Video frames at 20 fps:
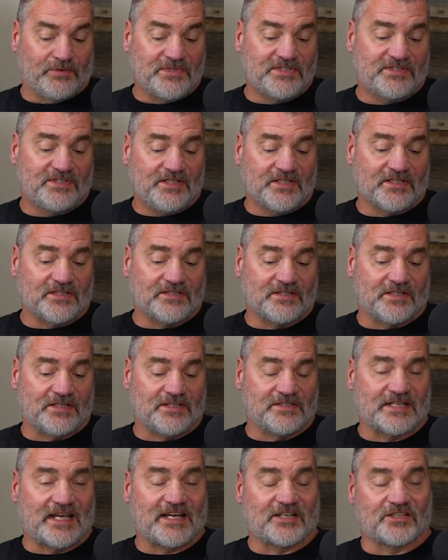we see
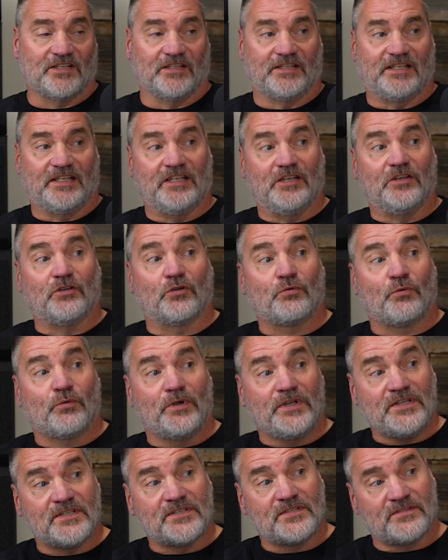is actually
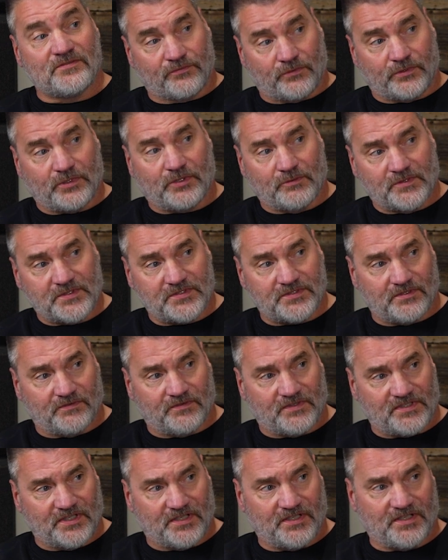increased frequency of
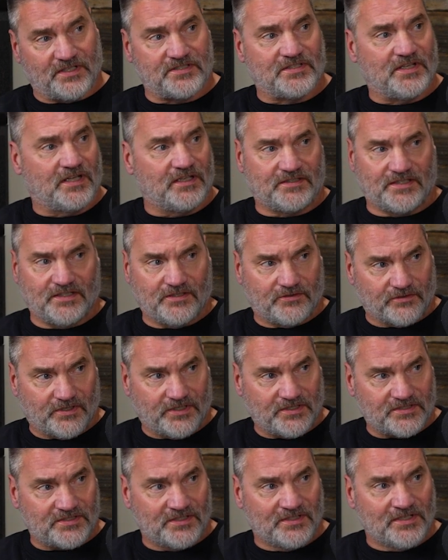attendance, not
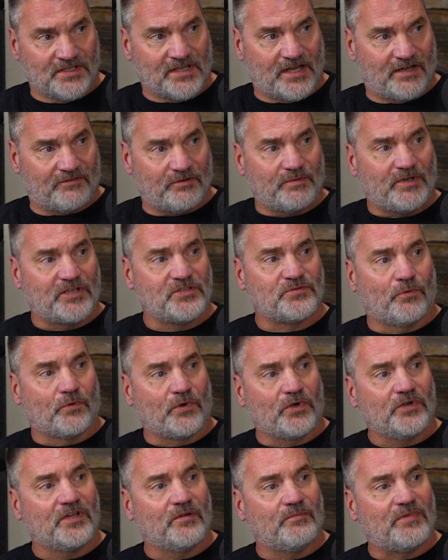decreased. Everybody's
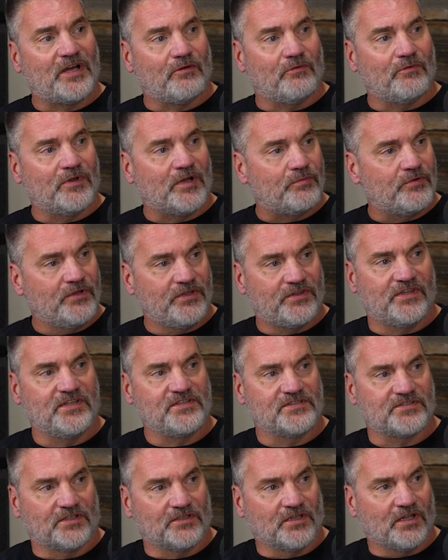worried about when I put
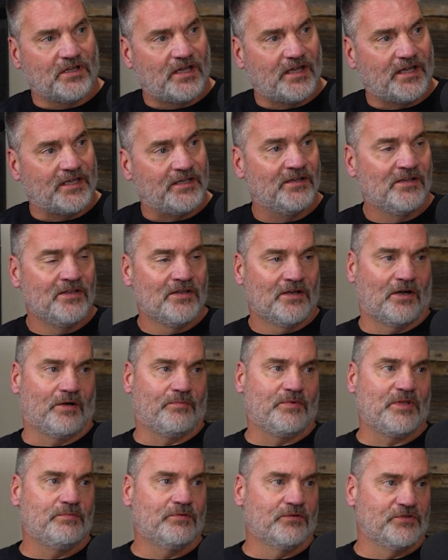things online, are
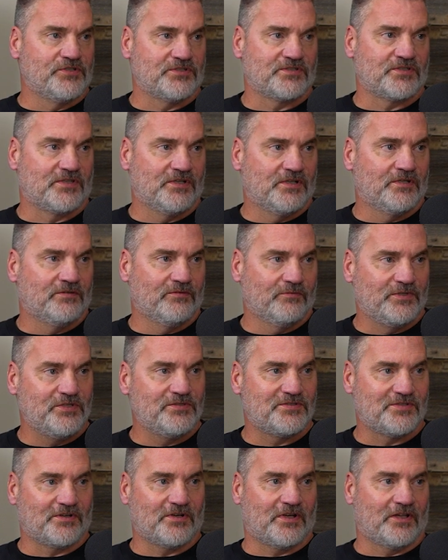people just going to, we
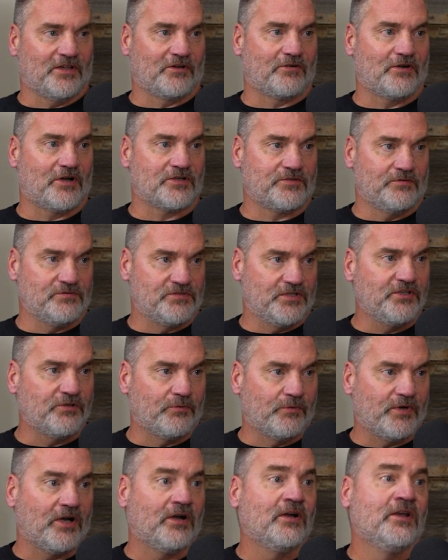used to call it Crossroads
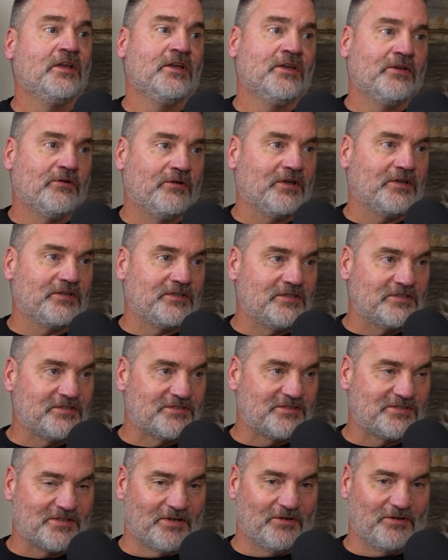underwear.
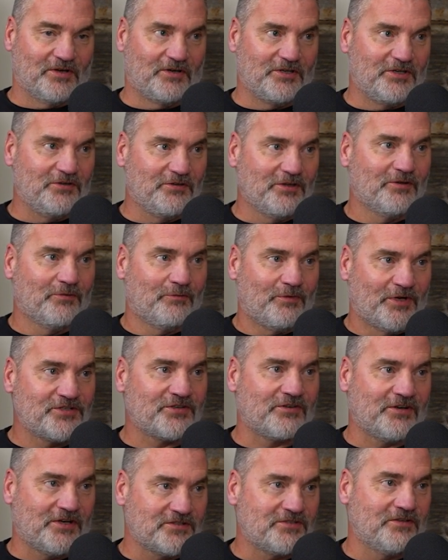So are you going to watch
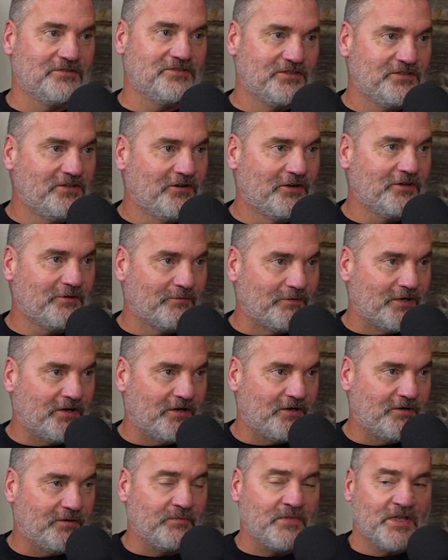Crossroads in your underwear at
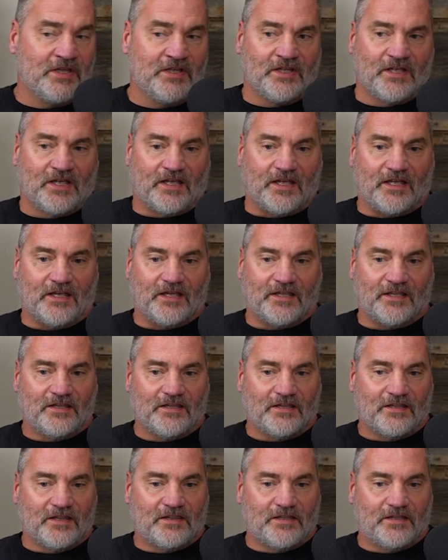home? And